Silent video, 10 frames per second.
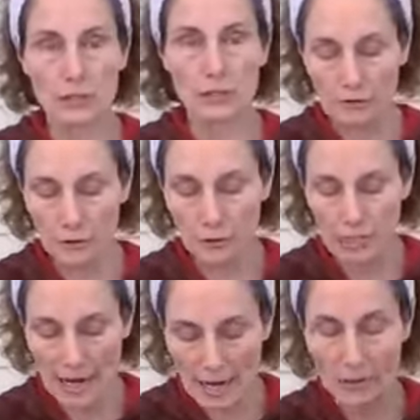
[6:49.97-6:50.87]
put your
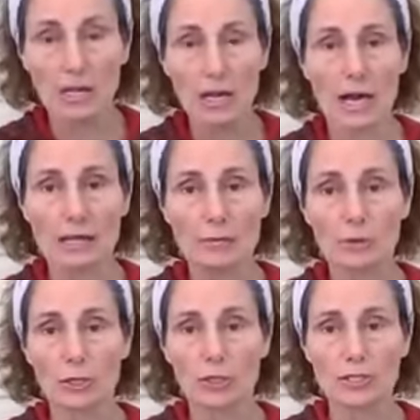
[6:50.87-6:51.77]
fruit down on the cutting
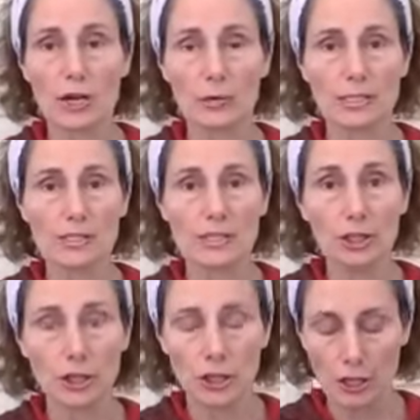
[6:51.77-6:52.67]
board so it's
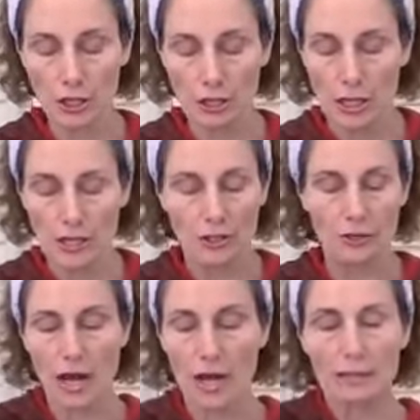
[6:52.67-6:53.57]
secure.
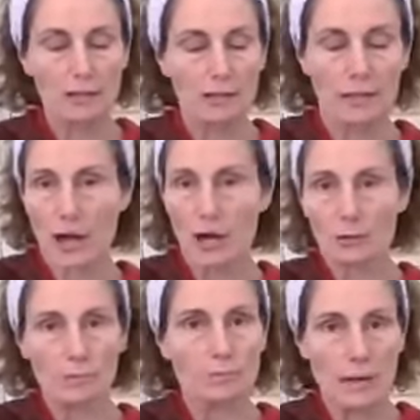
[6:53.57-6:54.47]
You're not,
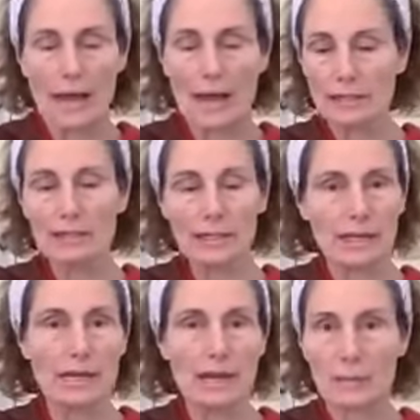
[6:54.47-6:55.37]

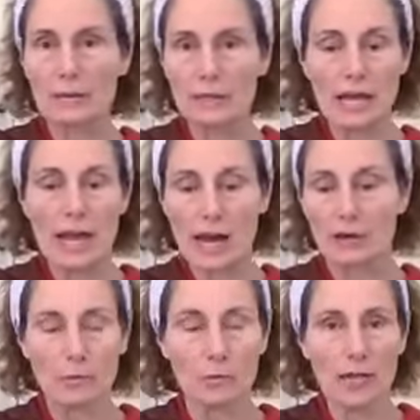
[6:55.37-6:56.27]
handling it up in the
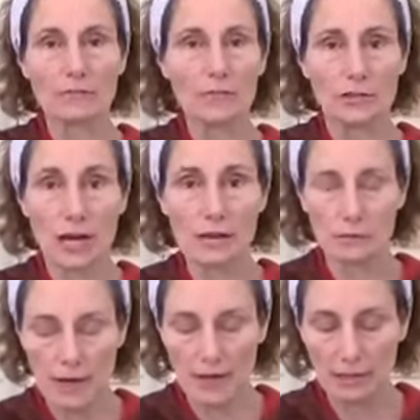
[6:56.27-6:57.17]
air and waving your
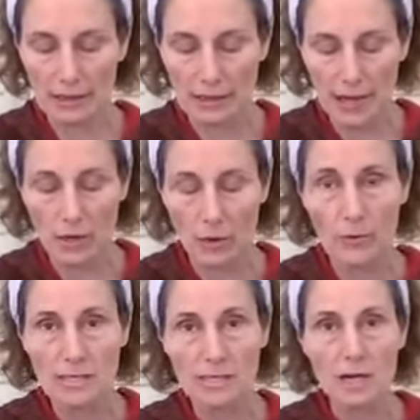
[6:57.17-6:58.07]
knife around like that.
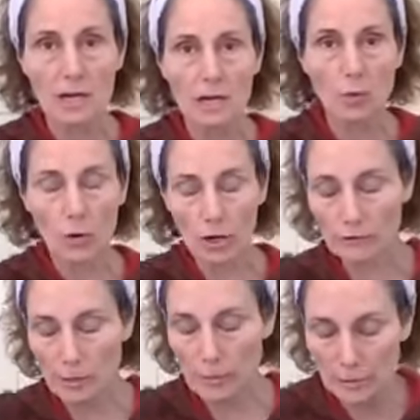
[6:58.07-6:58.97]
Always
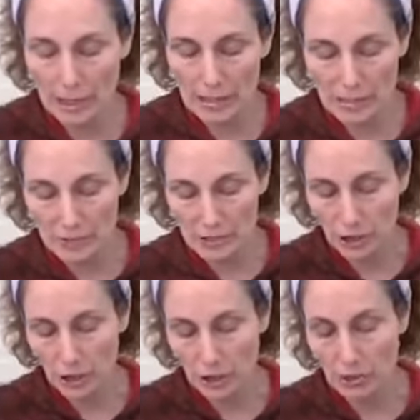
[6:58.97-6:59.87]
work from a place of
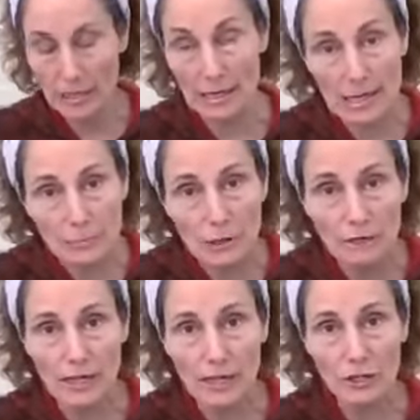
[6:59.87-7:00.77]
security. Keep your
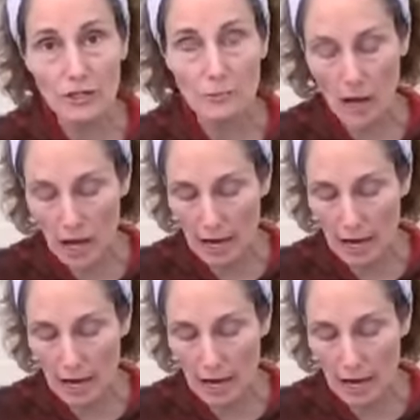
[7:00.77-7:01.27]
fingers